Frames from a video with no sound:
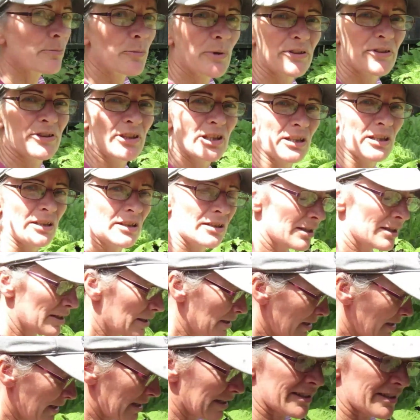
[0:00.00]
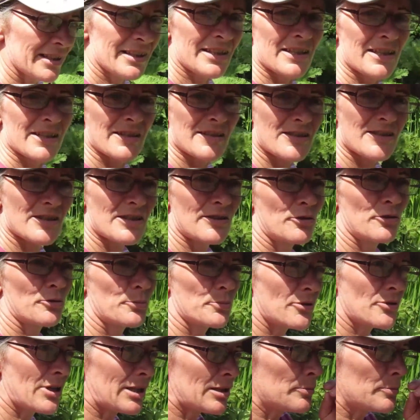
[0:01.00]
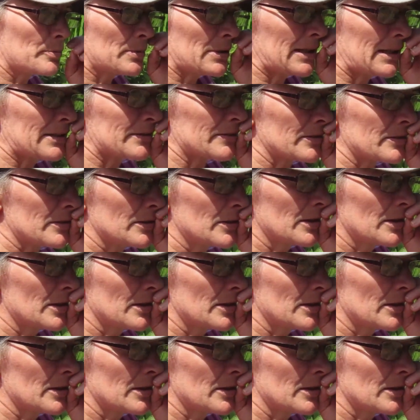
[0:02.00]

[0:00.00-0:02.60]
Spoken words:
with the, I think it's an umbrella plant